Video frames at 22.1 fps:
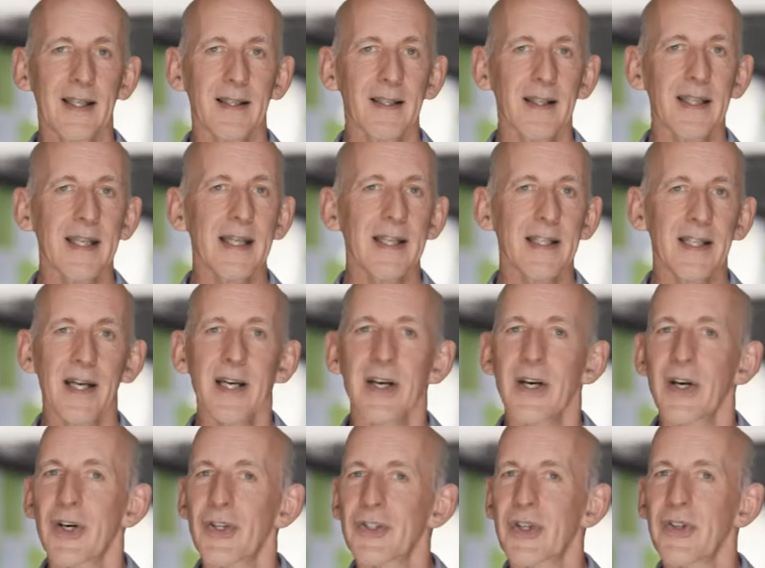leader
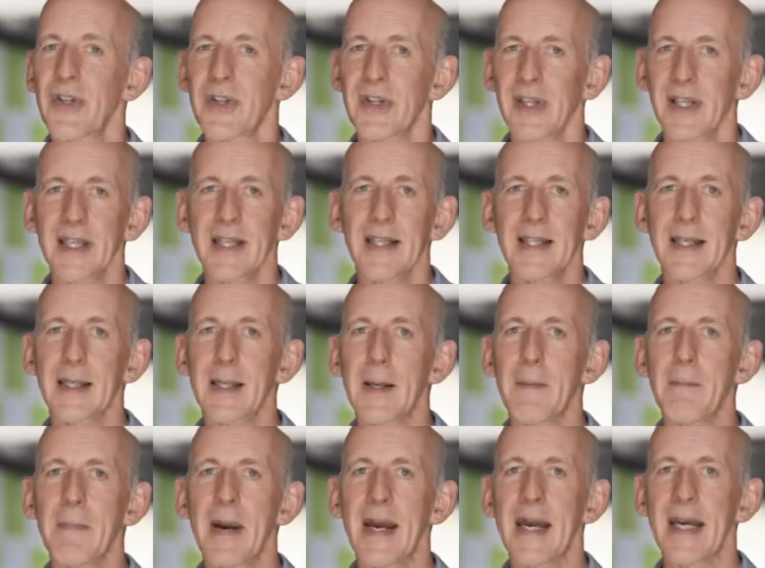so that the leader
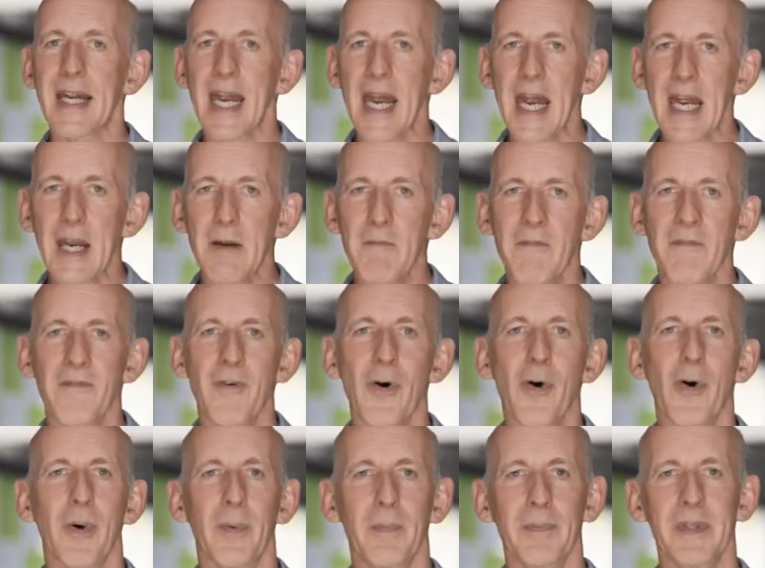can make
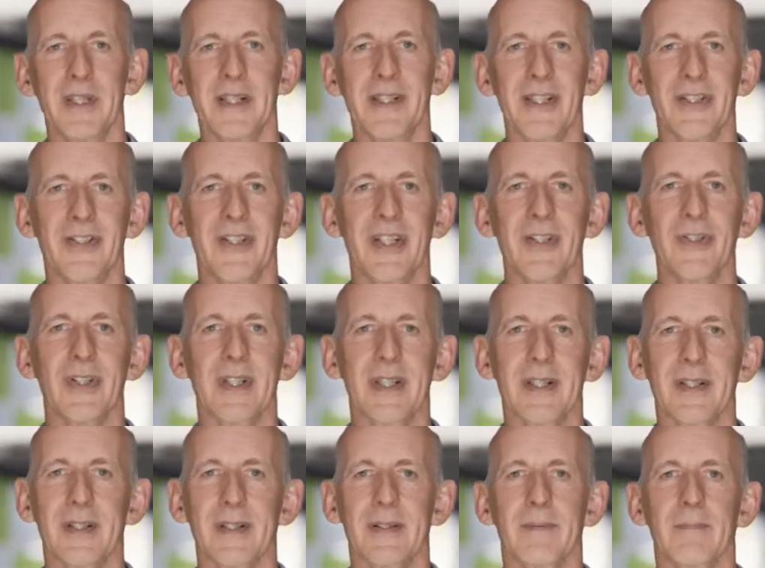informed
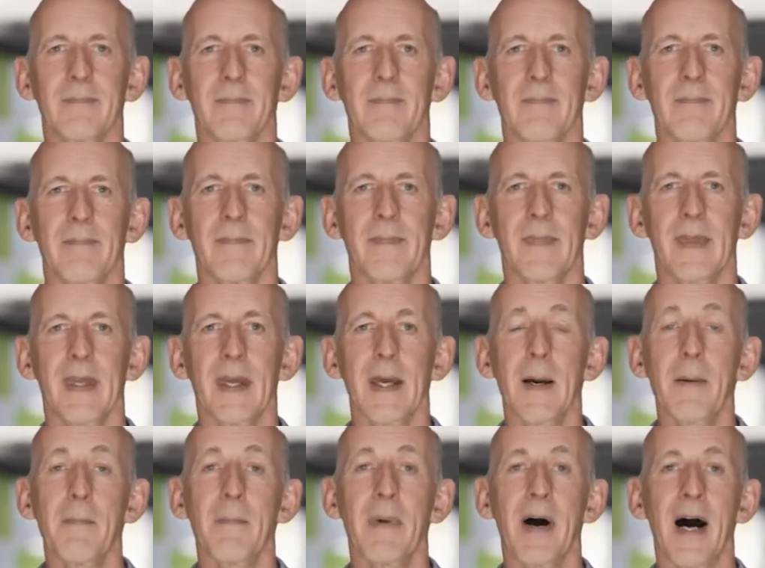decisions,
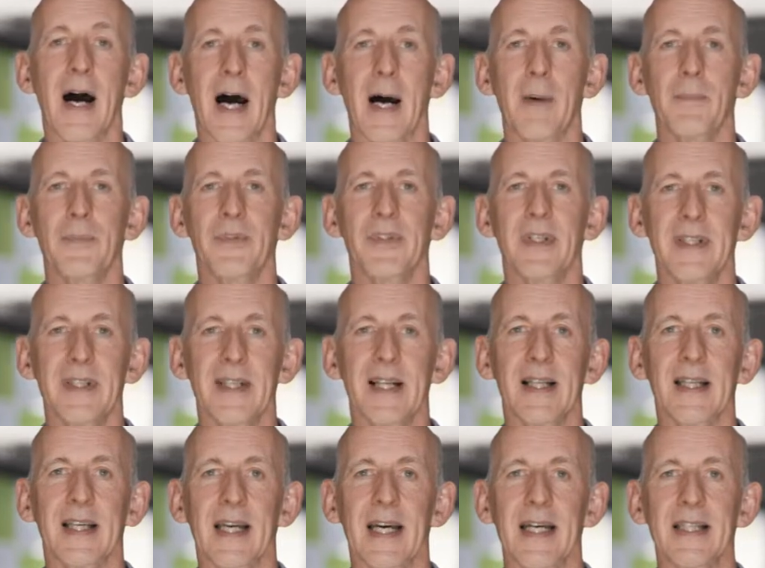perhaps
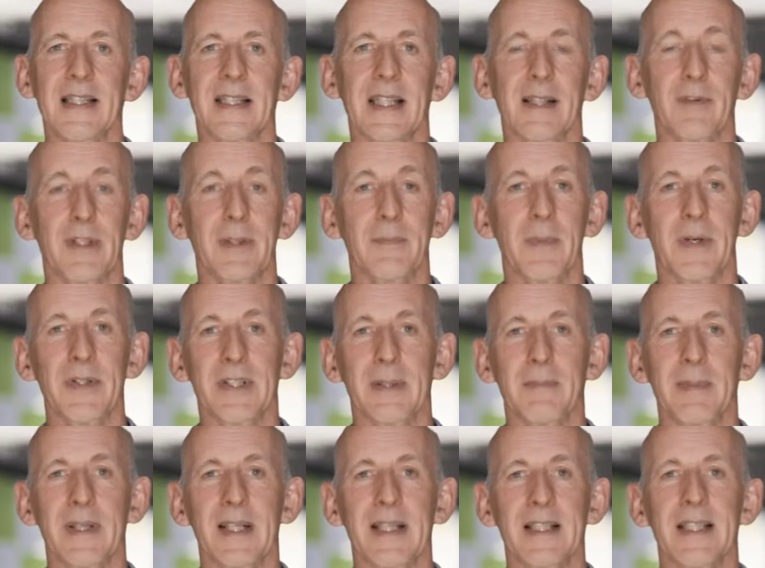delegating
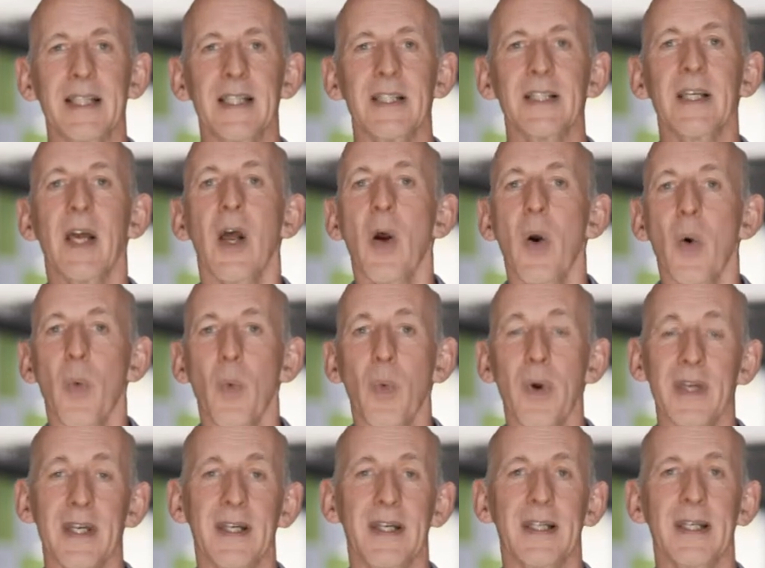responsibilities
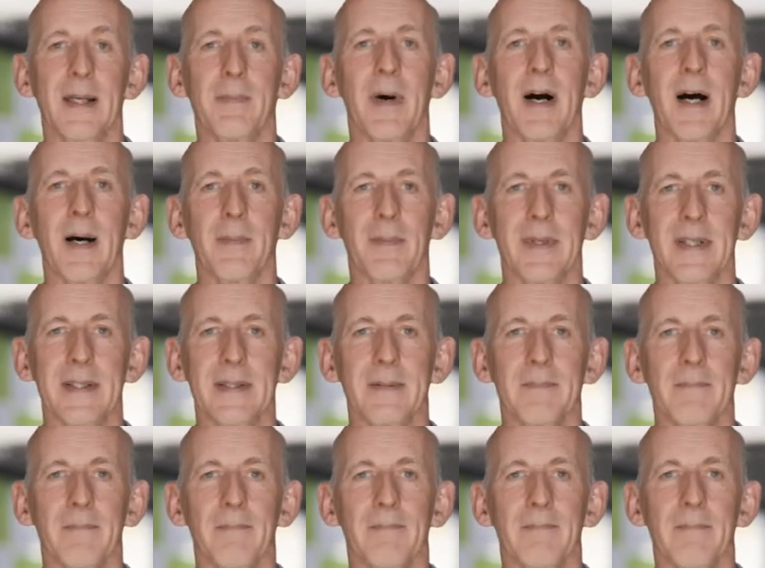within a department,
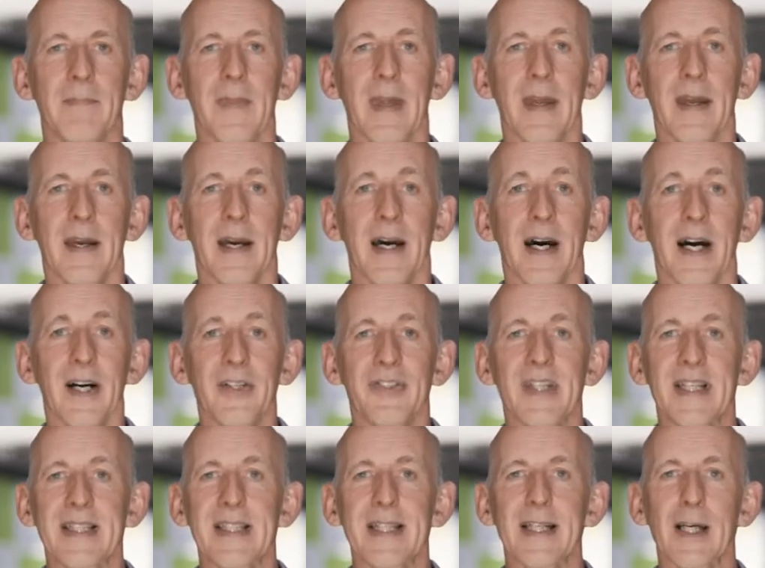
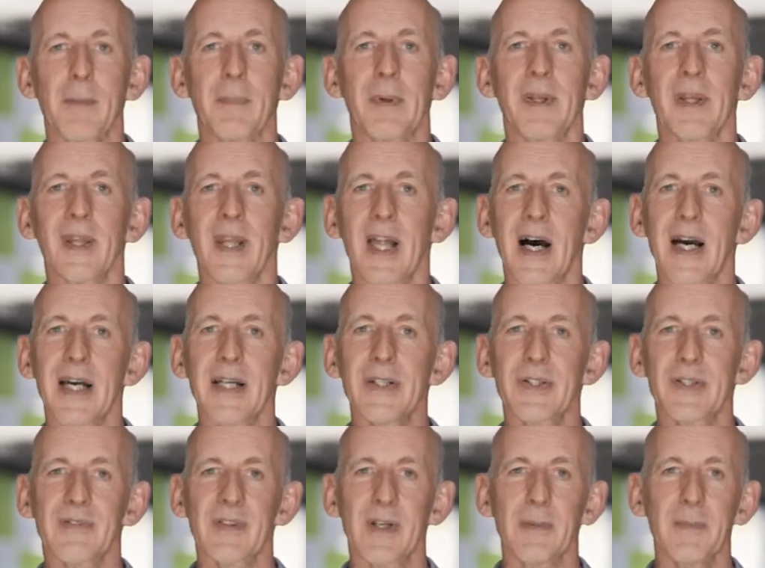setting up lines
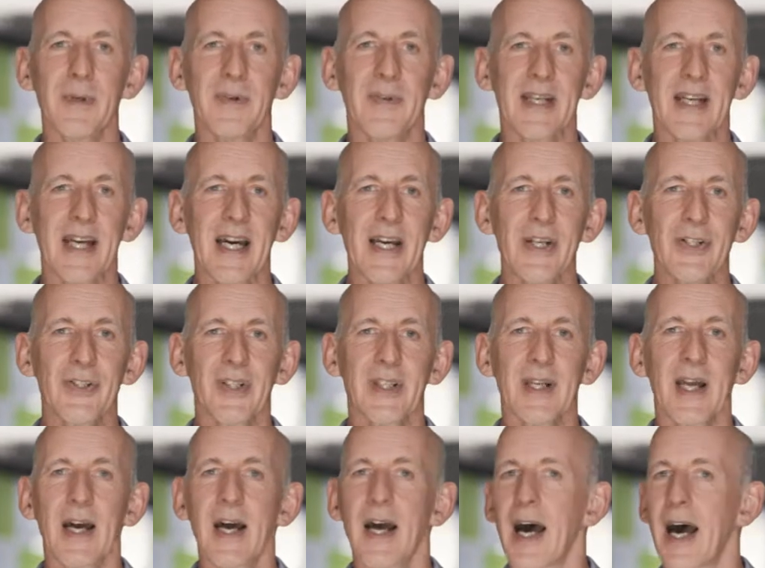of
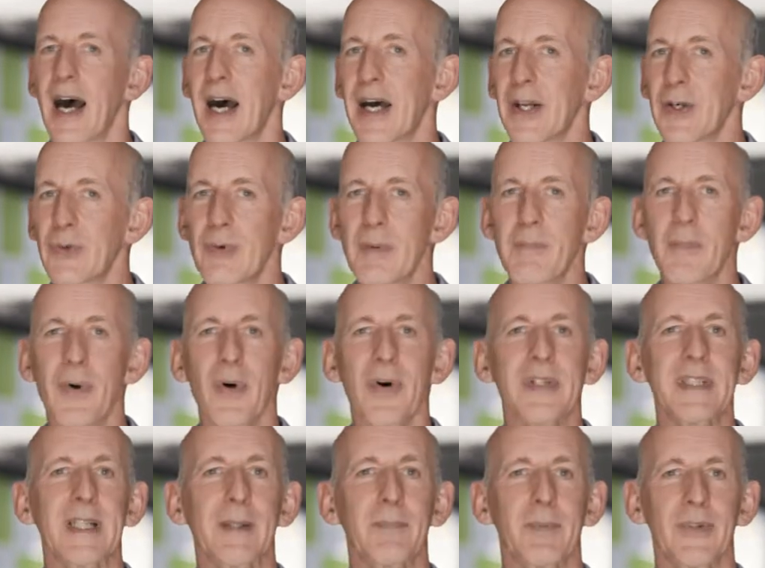communication and
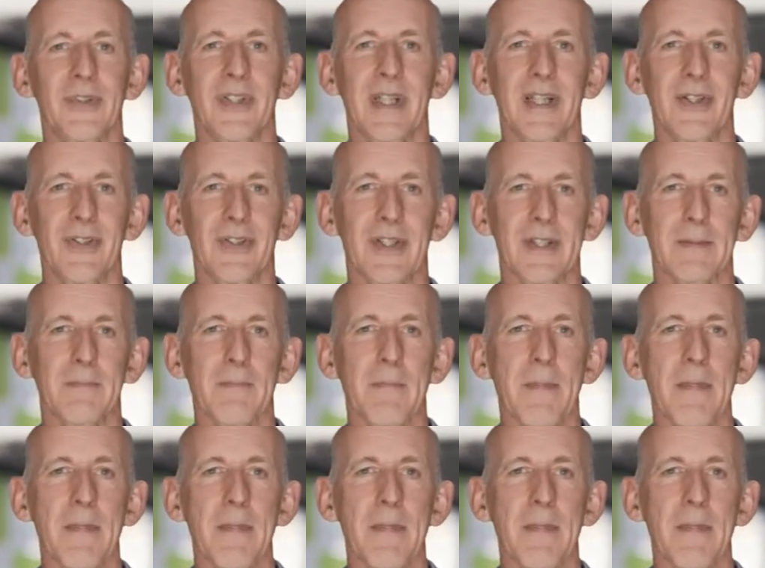reporting procedures